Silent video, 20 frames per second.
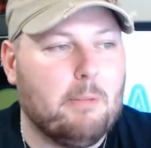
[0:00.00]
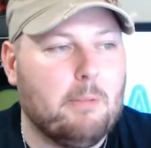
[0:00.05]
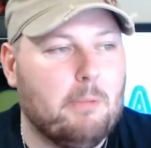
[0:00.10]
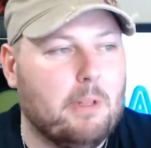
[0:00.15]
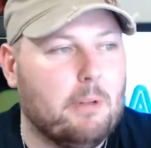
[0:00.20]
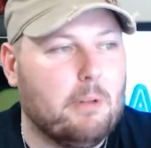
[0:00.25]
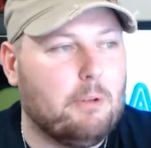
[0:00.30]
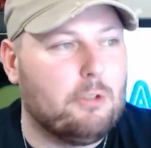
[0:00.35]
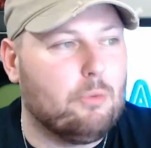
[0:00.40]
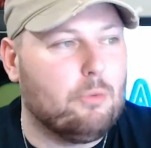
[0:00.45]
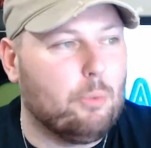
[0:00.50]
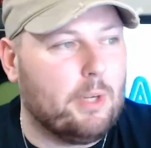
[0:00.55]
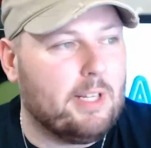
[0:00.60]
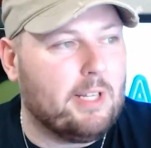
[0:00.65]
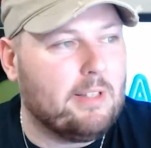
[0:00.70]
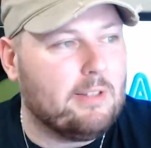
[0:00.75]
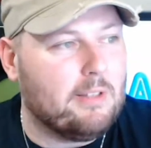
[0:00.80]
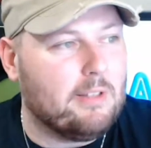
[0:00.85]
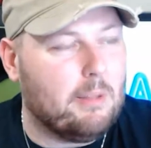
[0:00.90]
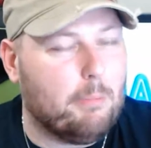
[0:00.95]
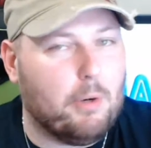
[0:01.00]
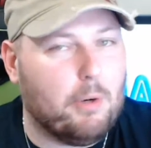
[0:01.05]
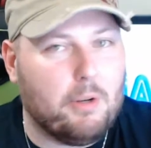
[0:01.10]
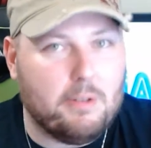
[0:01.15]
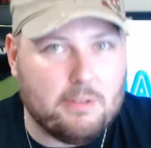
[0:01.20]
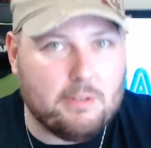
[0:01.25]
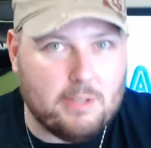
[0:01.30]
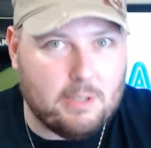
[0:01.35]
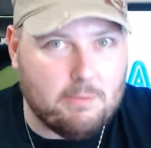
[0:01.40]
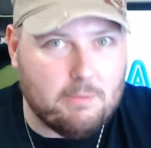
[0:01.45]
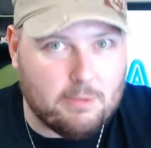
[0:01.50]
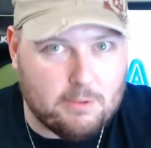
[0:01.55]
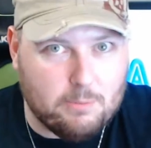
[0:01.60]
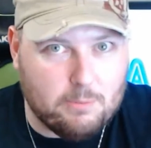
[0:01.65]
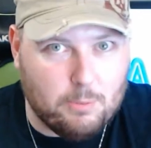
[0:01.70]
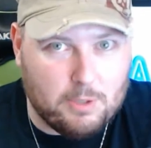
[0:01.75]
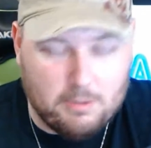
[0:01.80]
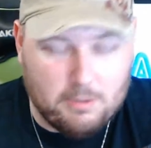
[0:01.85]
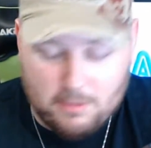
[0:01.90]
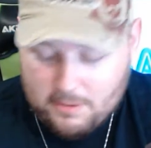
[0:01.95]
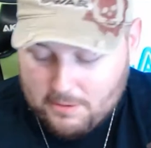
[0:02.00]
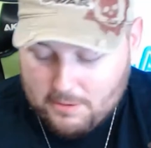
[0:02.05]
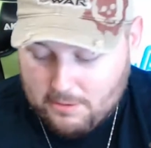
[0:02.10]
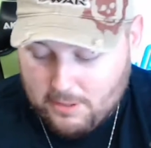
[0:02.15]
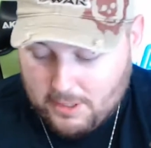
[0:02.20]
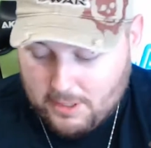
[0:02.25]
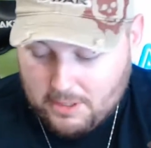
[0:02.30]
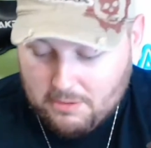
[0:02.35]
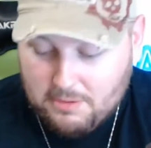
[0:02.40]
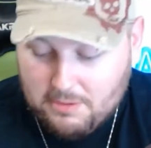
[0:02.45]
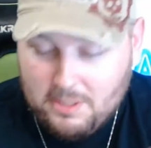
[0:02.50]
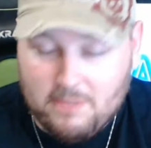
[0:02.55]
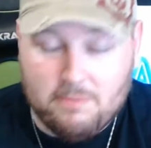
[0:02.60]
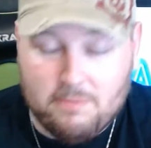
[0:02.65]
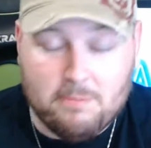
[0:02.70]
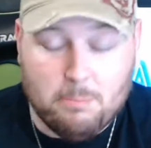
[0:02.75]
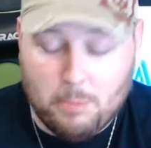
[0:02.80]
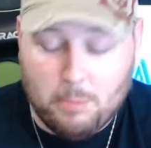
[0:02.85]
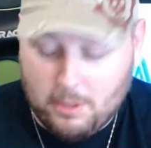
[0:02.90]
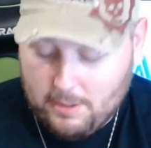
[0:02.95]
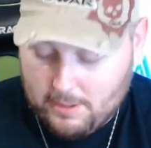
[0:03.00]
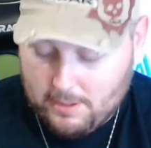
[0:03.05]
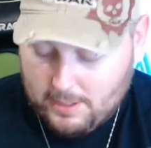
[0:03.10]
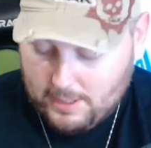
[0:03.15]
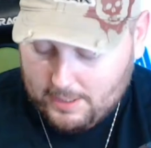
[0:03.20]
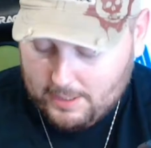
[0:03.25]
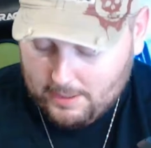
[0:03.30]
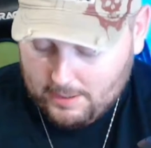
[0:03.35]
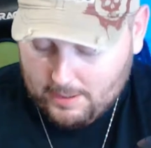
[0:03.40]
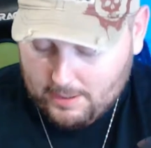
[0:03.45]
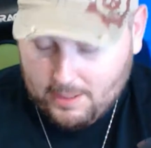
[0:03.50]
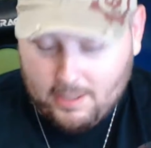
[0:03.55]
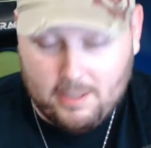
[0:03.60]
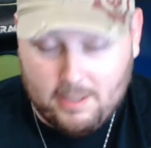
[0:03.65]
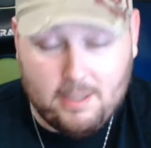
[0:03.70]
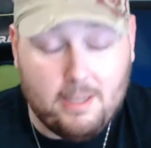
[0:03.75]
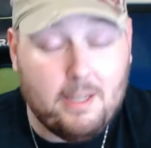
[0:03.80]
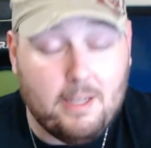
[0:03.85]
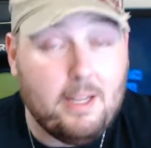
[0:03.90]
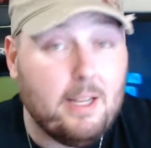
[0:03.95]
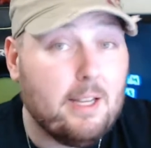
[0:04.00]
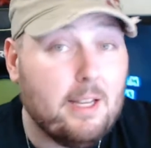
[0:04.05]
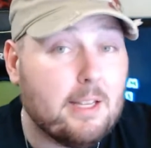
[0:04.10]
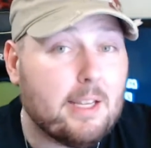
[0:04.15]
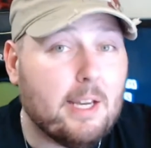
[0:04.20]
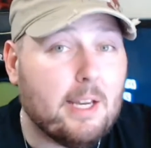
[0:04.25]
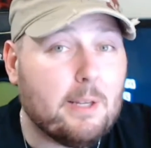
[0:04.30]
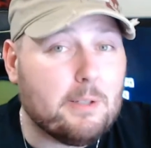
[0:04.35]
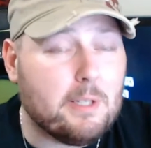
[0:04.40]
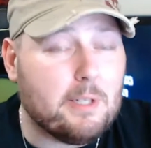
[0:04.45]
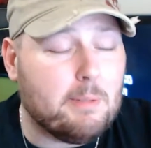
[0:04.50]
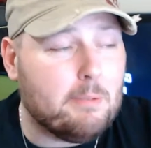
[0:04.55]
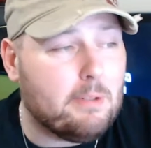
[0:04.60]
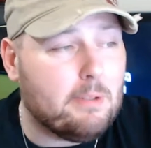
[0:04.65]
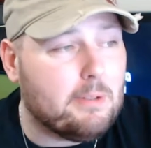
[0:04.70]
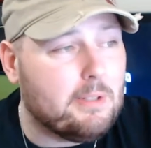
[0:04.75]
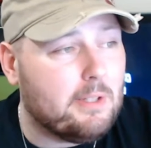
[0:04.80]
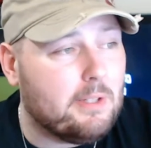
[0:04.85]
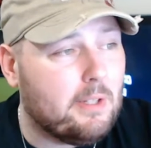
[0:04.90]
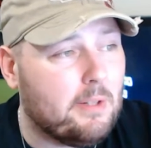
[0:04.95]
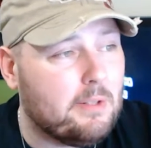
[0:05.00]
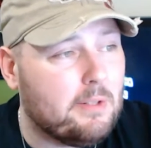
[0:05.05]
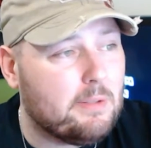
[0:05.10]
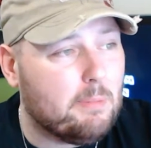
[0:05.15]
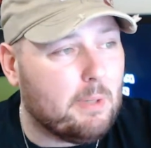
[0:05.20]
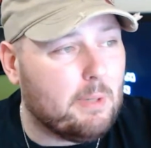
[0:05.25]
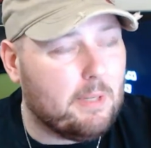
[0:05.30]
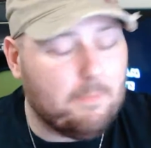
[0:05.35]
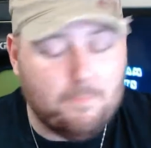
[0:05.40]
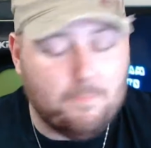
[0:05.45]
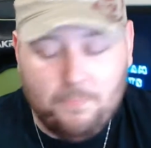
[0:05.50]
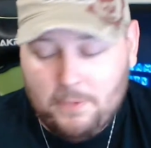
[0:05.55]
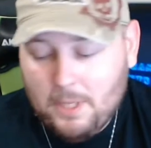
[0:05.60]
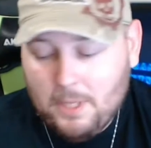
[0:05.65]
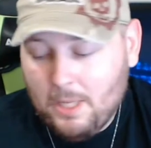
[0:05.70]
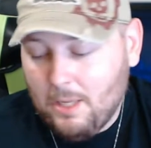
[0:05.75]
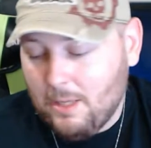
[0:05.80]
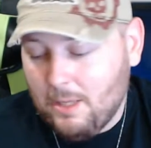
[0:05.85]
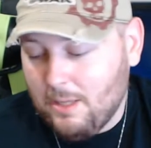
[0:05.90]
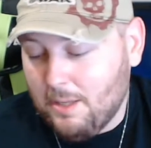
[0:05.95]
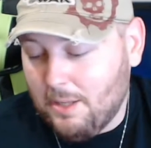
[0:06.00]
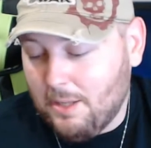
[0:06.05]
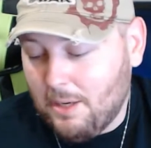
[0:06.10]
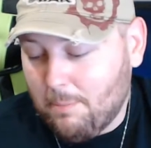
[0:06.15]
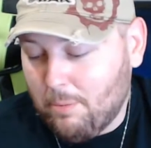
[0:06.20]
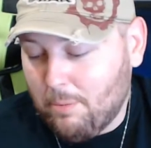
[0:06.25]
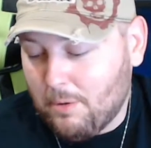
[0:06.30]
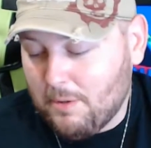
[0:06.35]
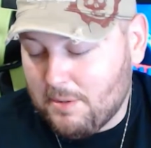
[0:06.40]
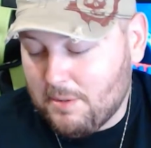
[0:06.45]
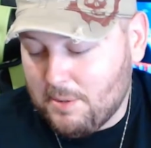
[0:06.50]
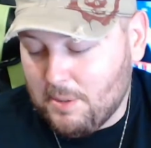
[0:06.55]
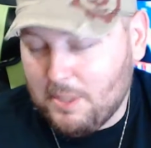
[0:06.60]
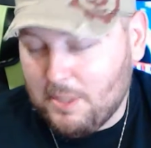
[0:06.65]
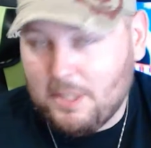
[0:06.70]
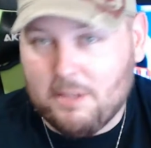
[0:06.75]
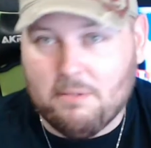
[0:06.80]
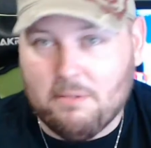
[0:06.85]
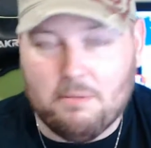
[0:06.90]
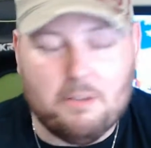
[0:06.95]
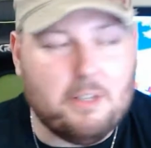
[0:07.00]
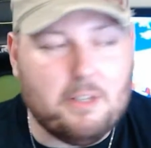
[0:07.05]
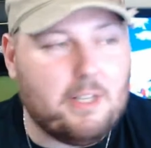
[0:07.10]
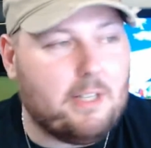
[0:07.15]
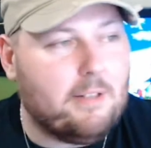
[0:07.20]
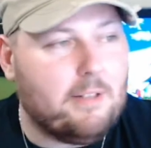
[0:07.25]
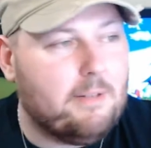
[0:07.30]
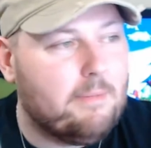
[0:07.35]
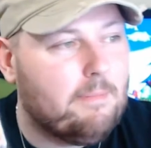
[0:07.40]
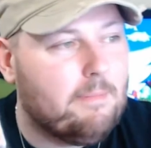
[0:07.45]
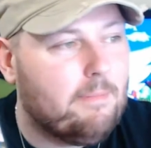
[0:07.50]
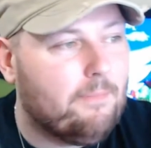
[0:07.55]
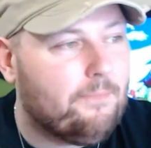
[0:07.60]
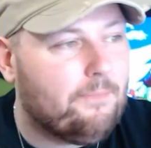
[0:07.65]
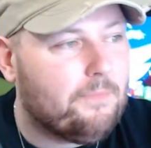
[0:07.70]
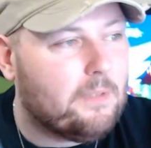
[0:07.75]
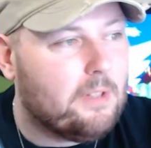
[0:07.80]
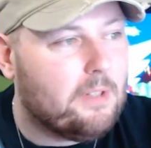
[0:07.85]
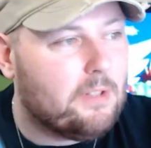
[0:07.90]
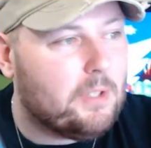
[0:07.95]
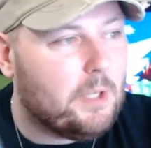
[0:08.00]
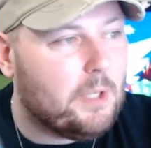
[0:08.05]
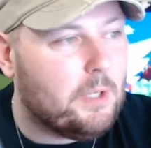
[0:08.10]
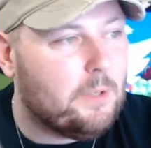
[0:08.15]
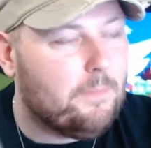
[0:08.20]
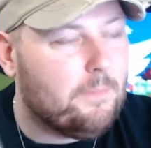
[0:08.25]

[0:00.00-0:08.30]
lose rings in the bonus levels and whatnot, so I couldn't even bother get the Chaos Emeralds in those. And then I put on Sonic 3. So